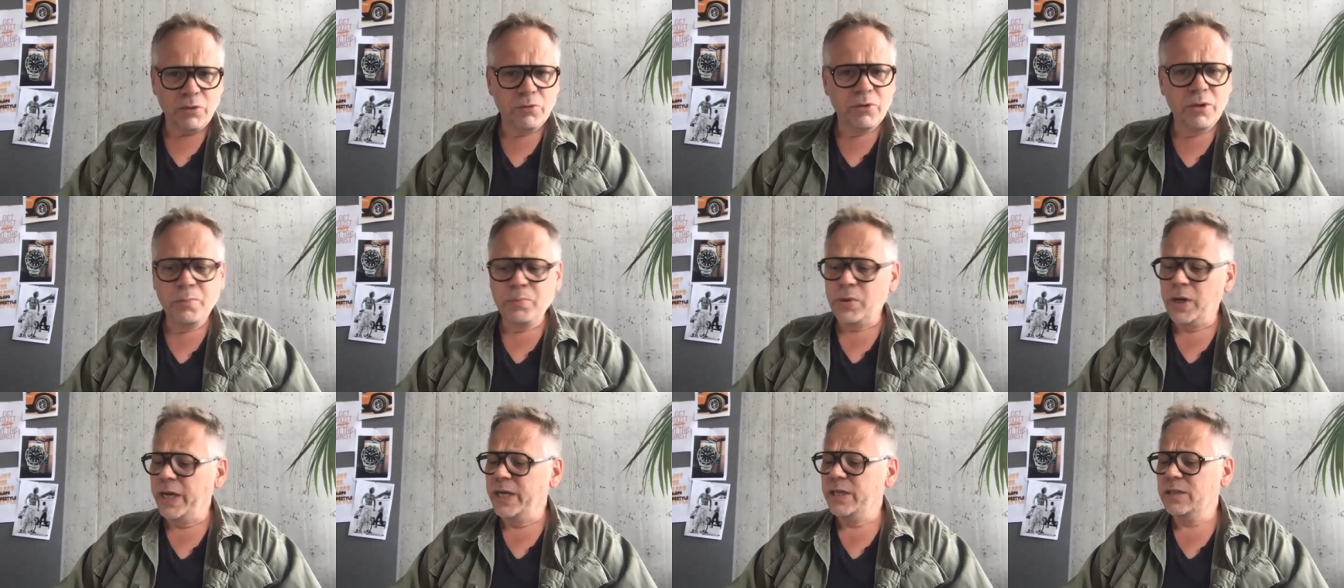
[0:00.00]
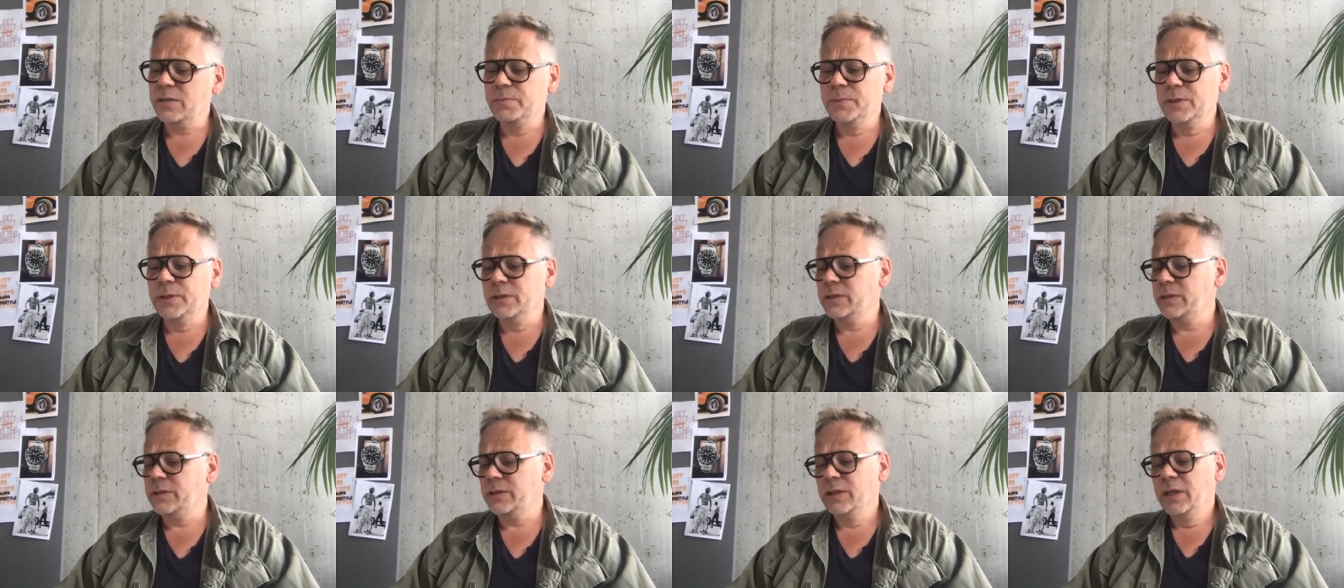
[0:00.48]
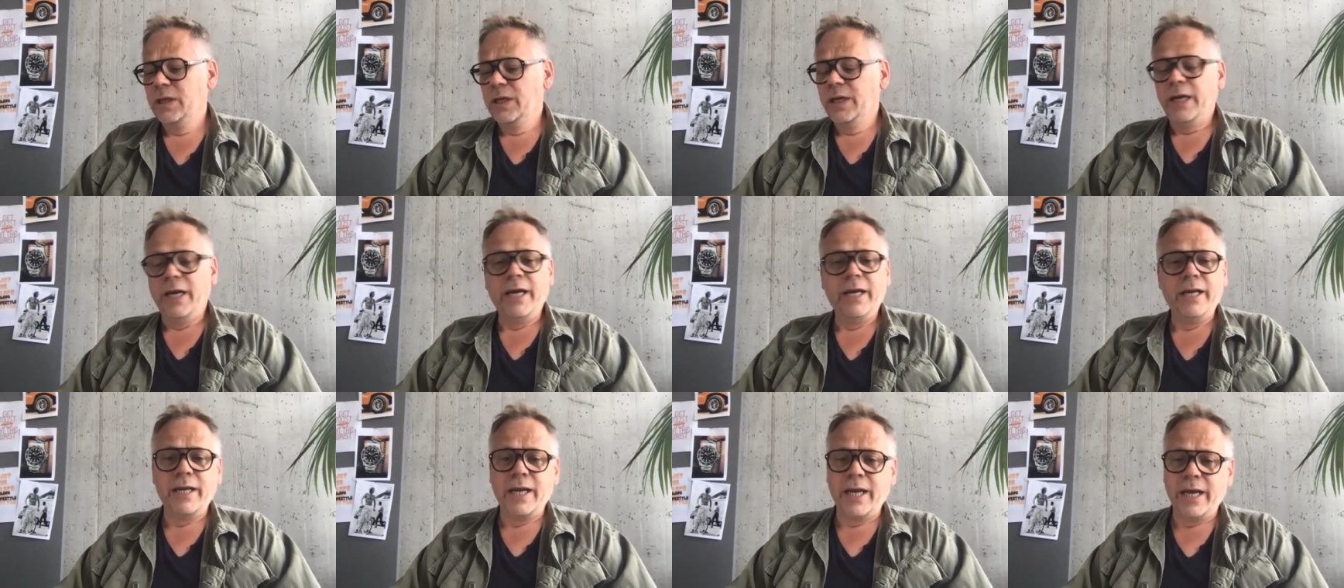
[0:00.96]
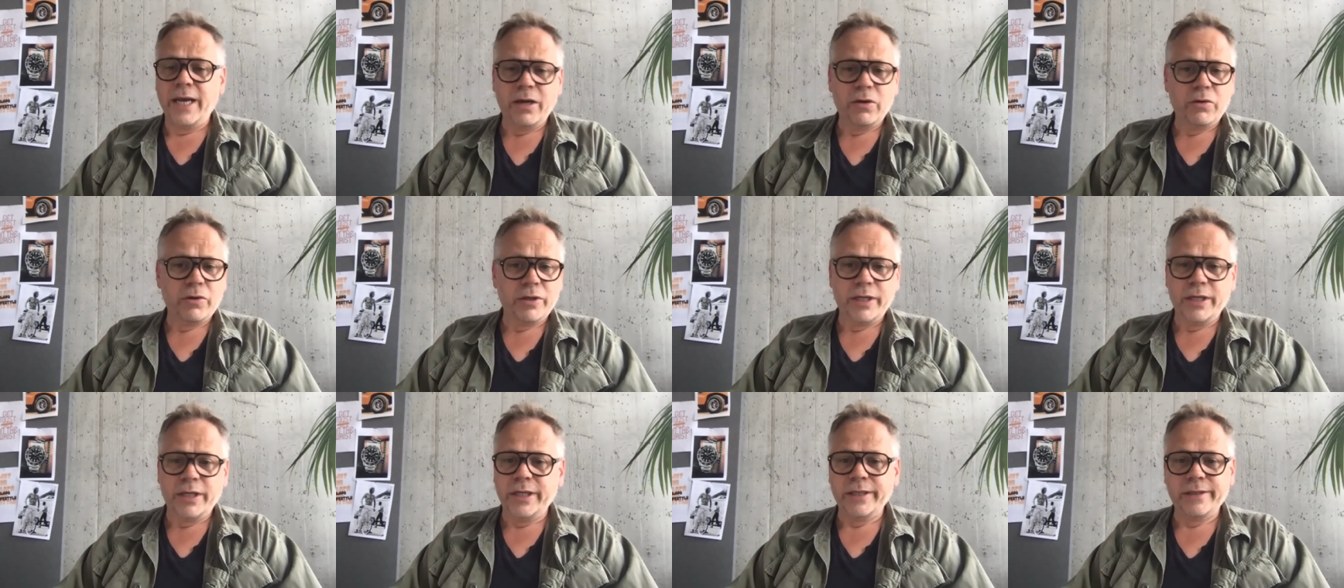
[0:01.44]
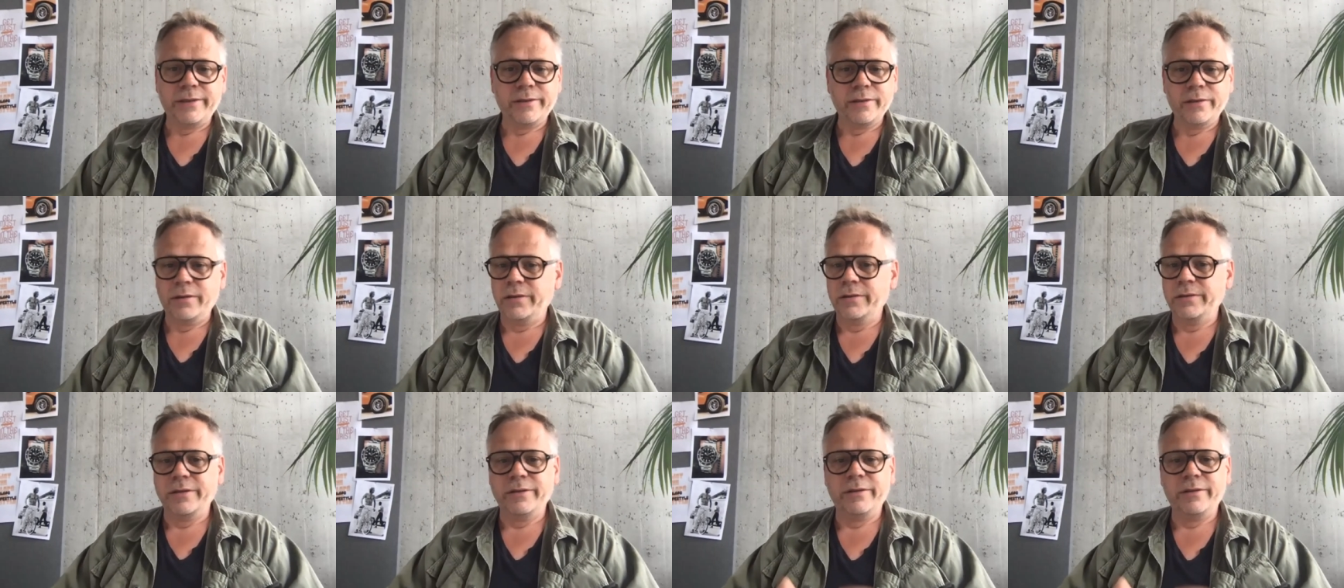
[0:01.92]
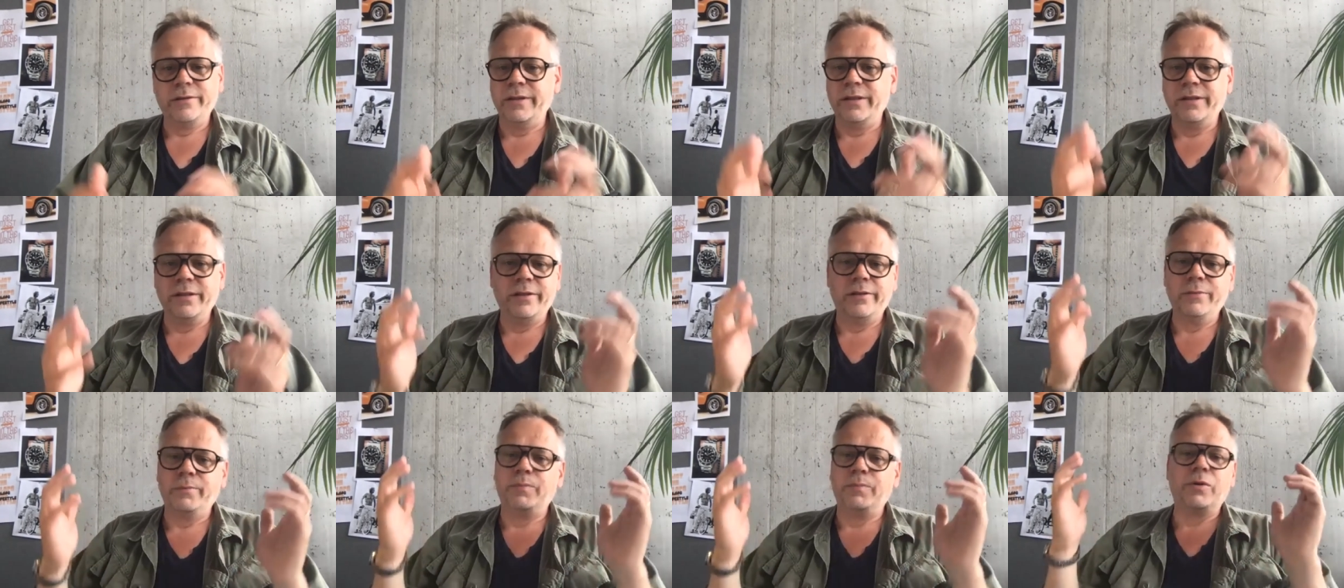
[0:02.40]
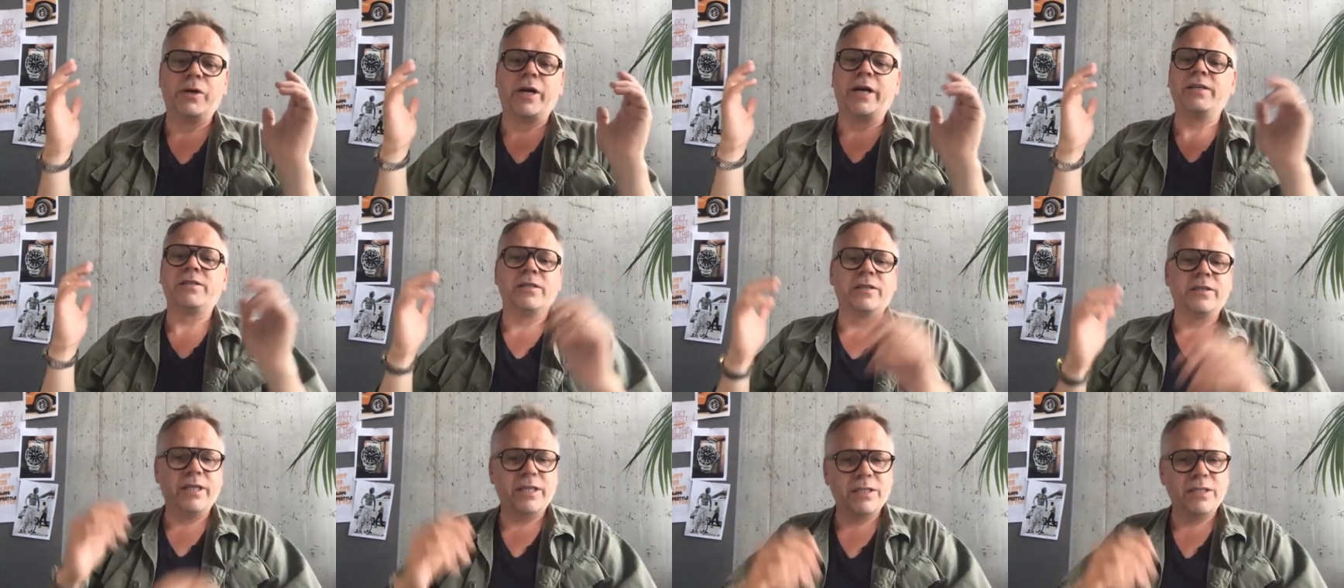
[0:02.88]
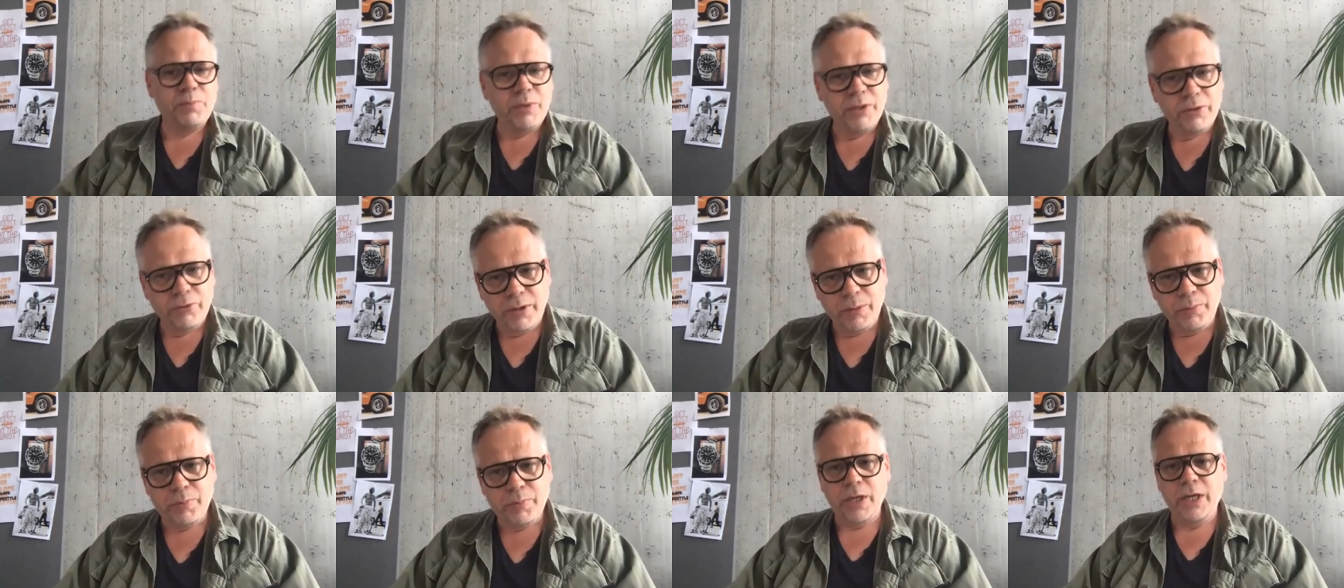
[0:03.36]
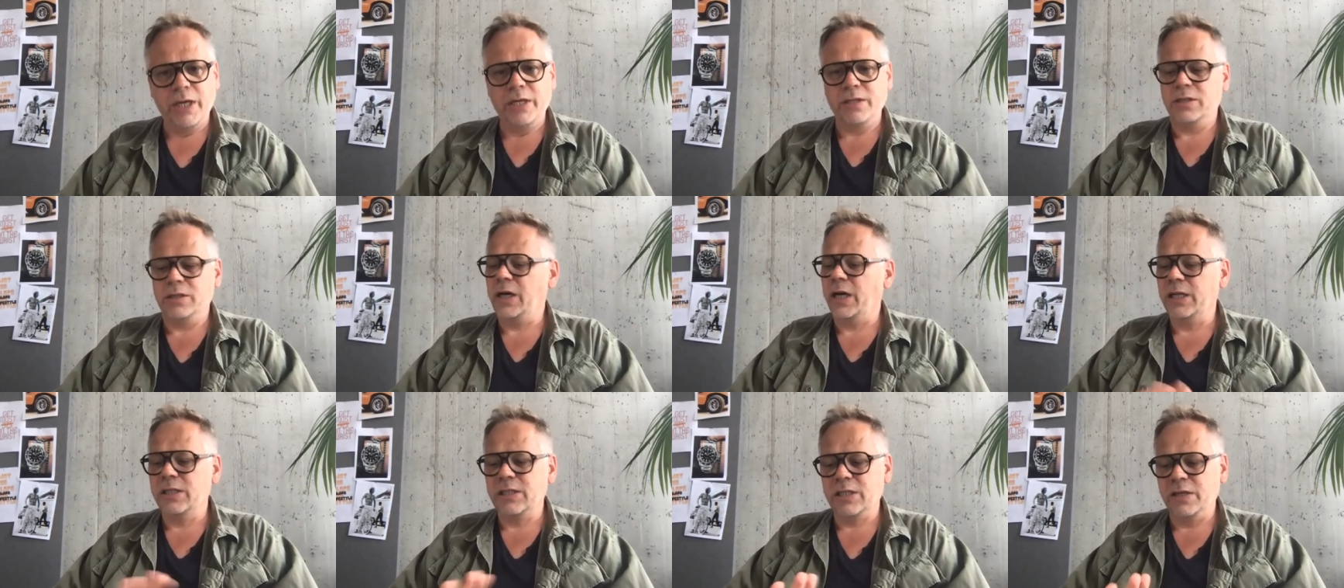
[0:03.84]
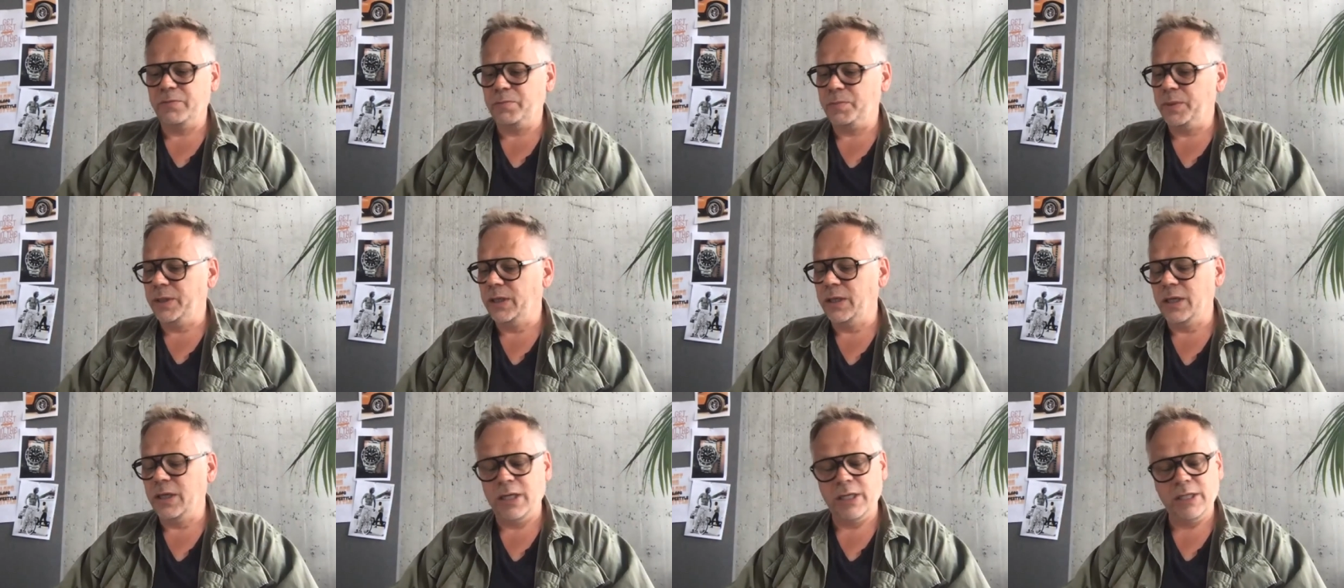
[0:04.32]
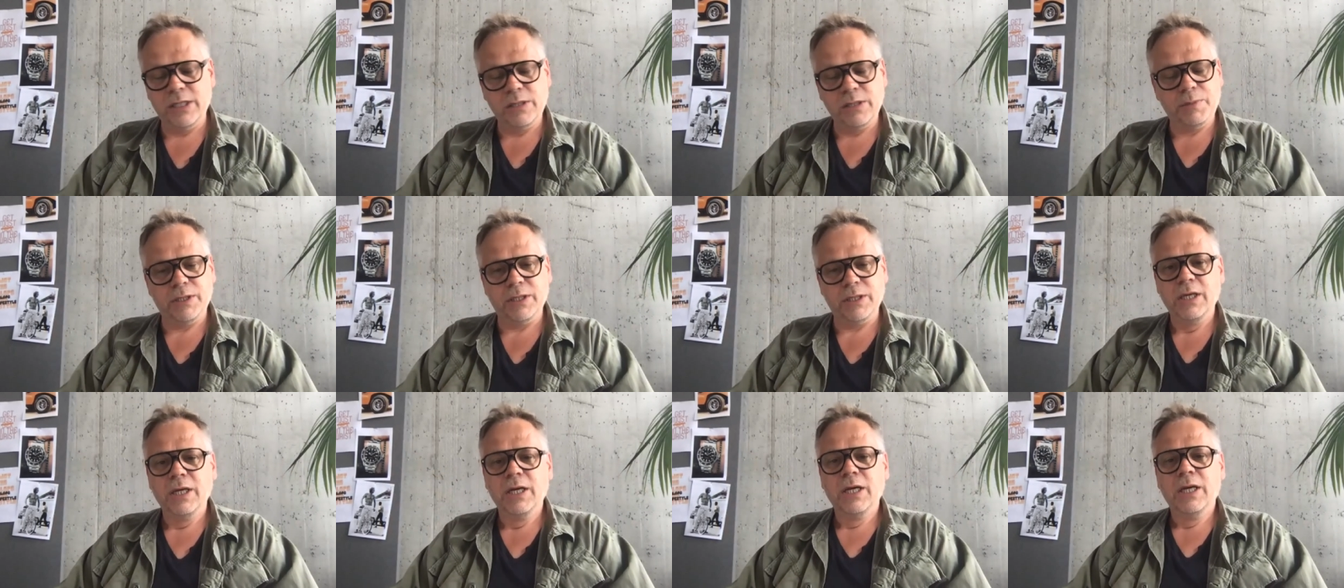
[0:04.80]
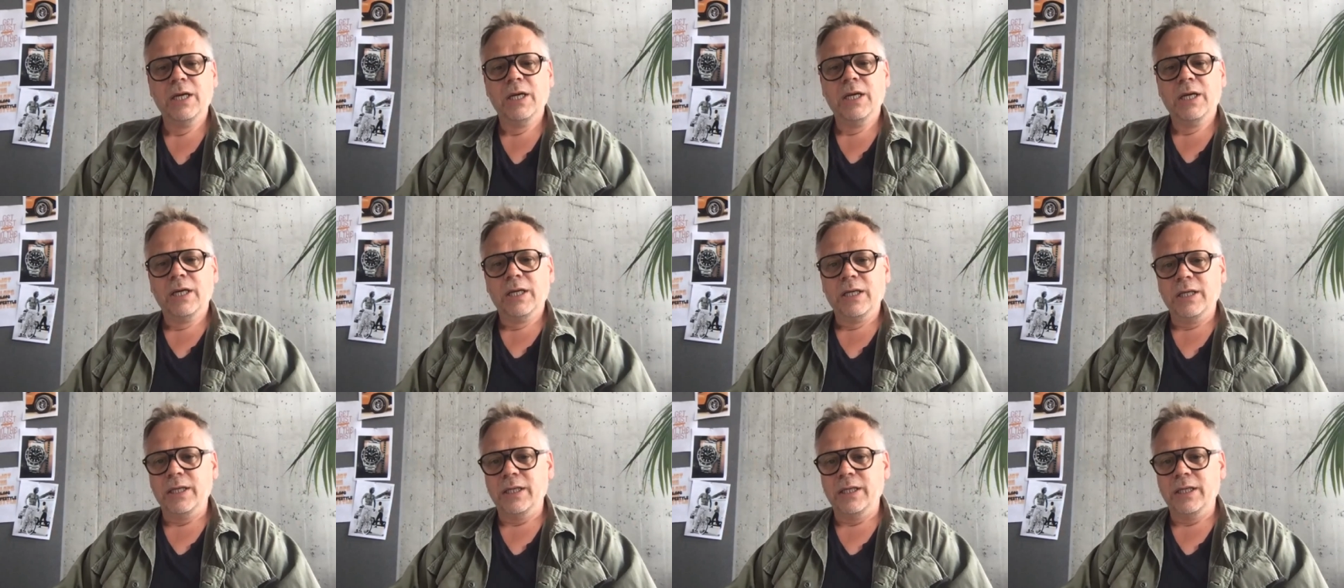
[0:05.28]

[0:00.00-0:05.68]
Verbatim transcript: replacement inlay on it or the, the bracelet has been replaced. Dials have been nice, but yeah.